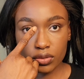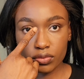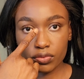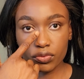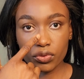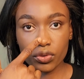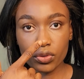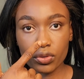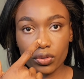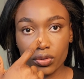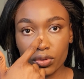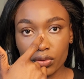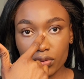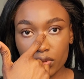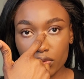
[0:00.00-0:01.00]
for
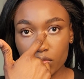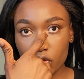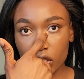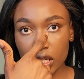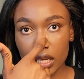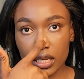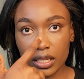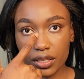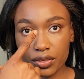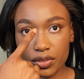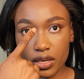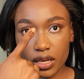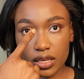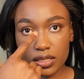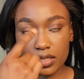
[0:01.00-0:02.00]
smaller
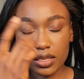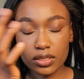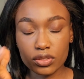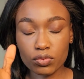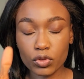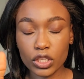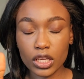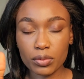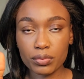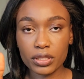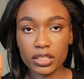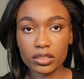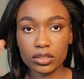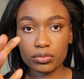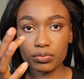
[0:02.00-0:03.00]
areas, like smaller
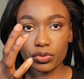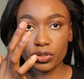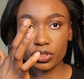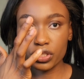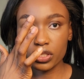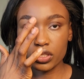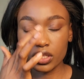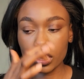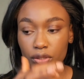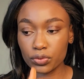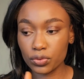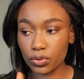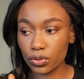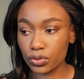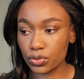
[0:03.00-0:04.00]
blending brushes like to
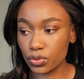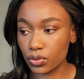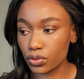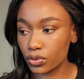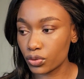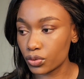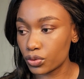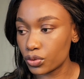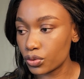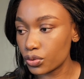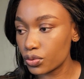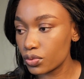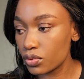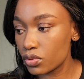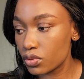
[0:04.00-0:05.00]
contour your
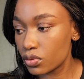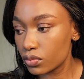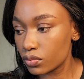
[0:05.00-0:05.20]
nose.